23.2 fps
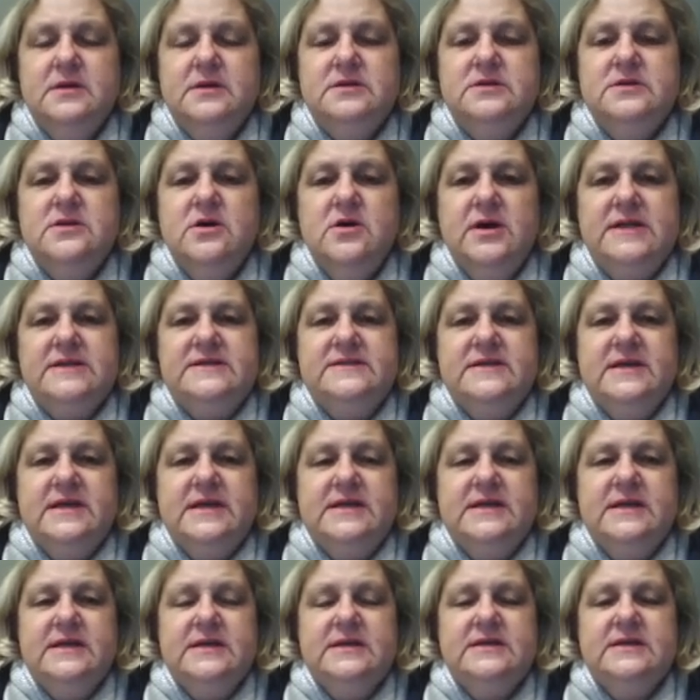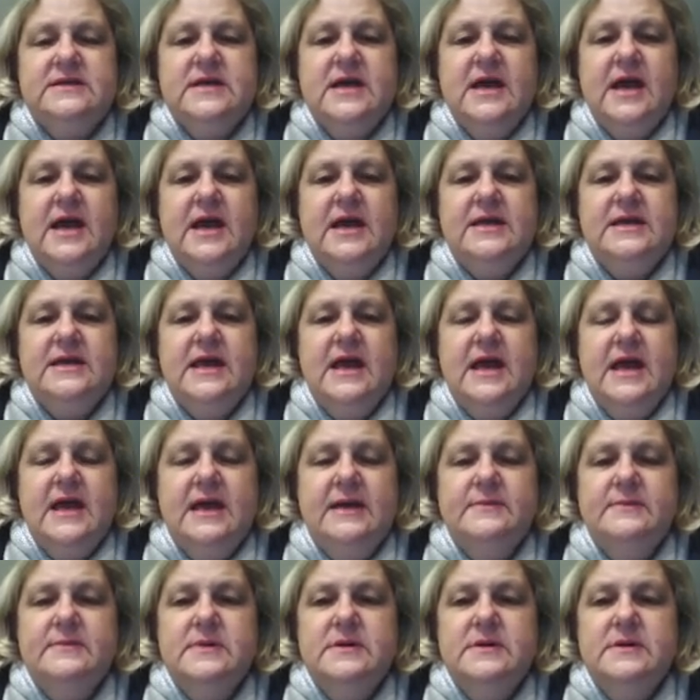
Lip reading: 19 km.